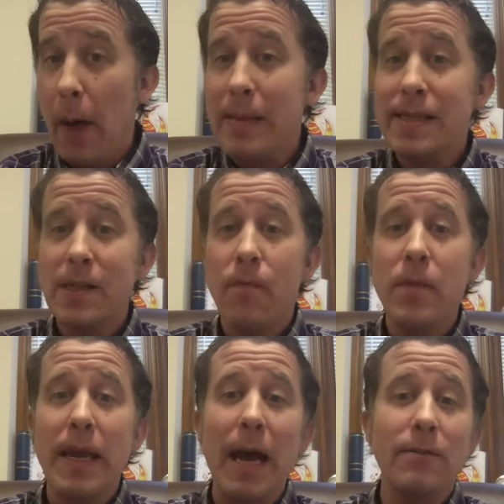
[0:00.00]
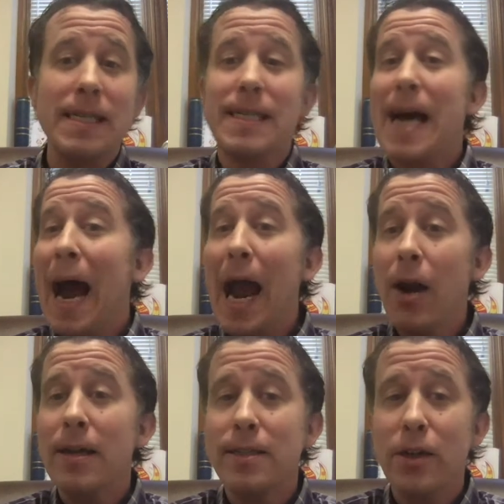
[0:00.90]
it's something else
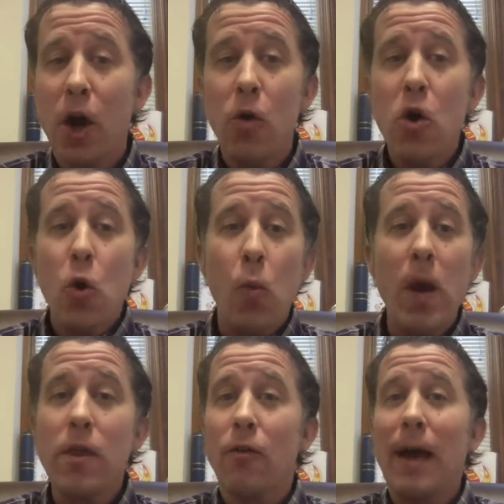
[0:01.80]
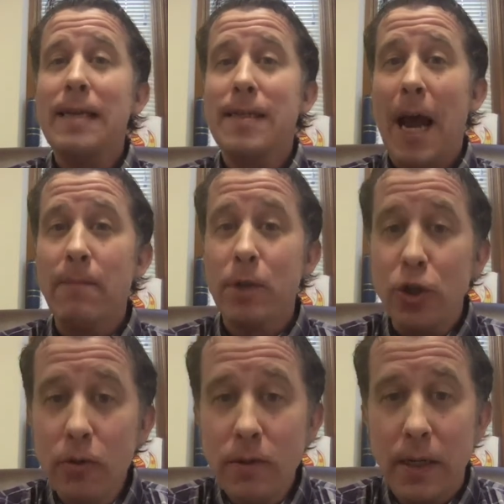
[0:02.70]
entirely to know when the right time to
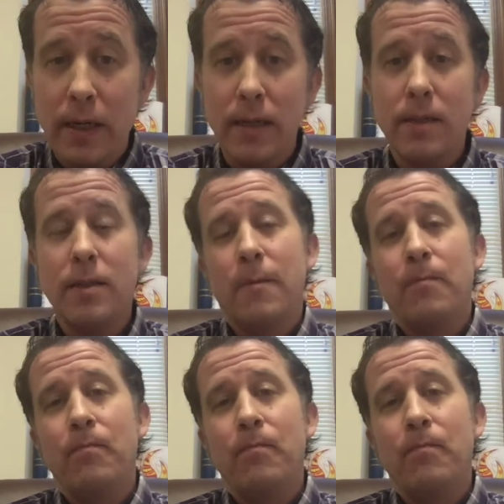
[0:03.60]
use it is.